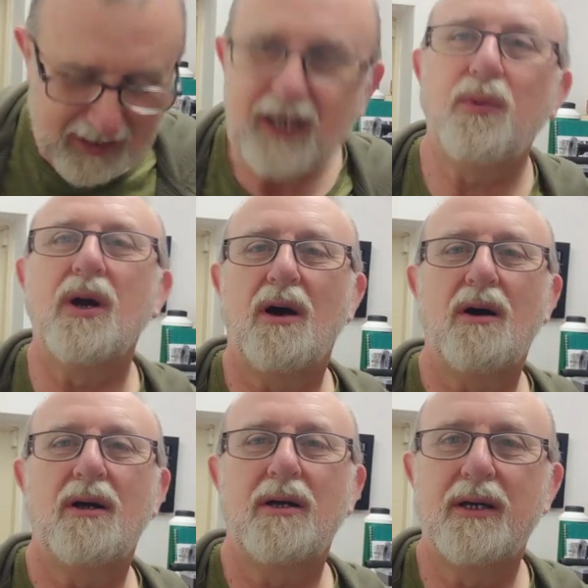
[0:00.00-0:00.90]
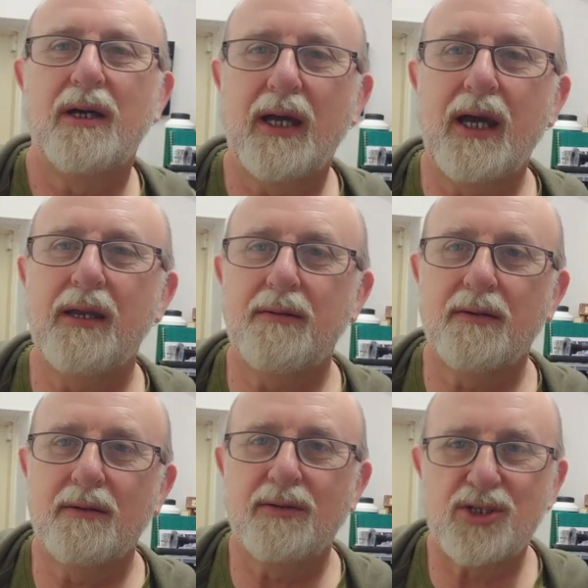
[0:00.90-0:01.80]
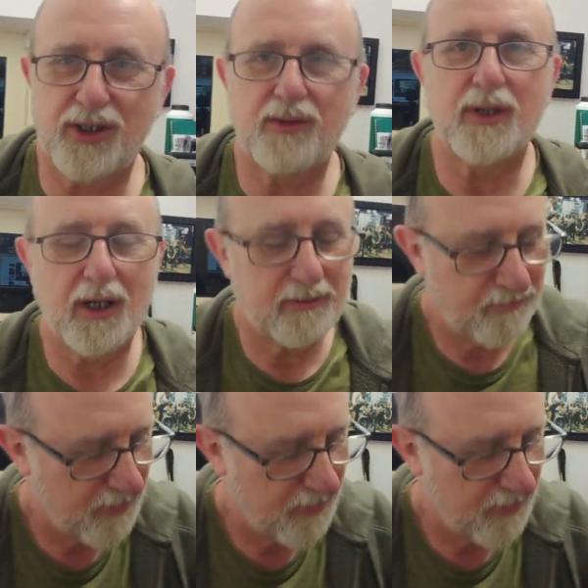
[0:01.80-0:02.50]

here we are in the studio.